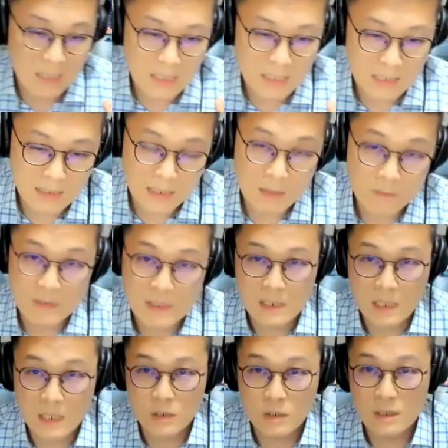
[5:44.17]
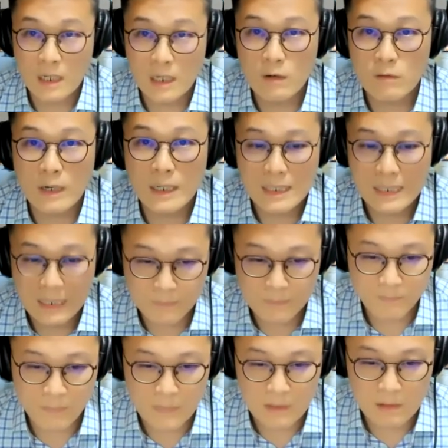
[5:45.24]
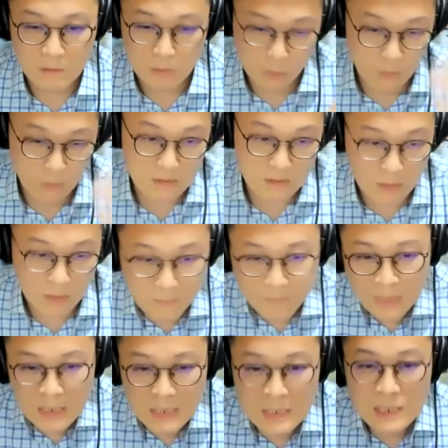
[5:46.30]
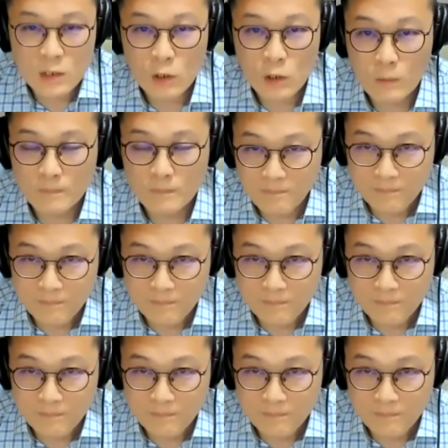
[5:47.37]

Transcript: at the end of the session and write in to us. Okay. So